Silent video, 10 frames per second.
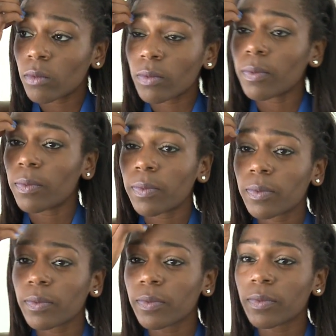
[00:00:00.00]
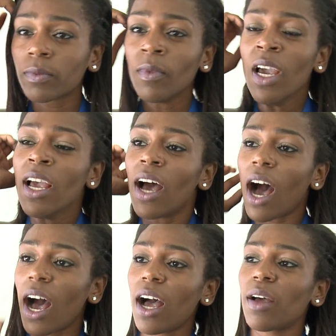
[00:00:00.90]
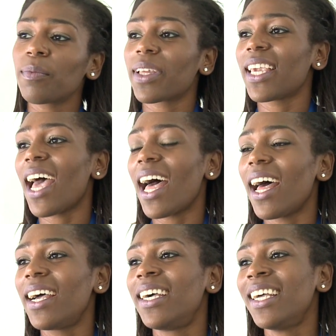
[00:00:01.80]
Anybody on the team? Um, yeah.